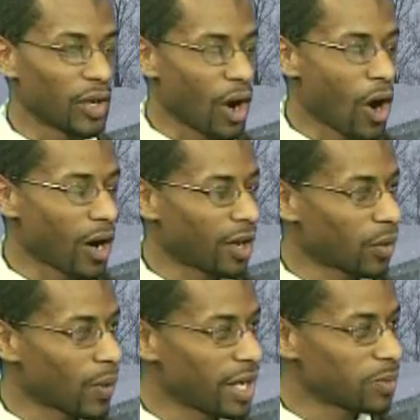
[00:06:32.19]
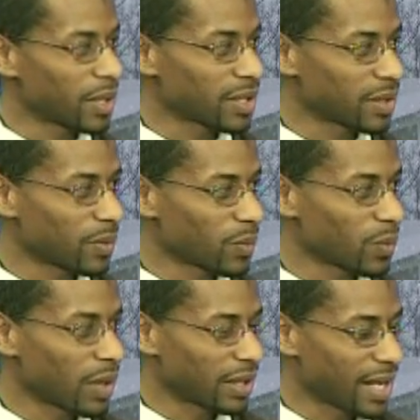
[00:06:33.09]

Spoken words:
there are other ways, because a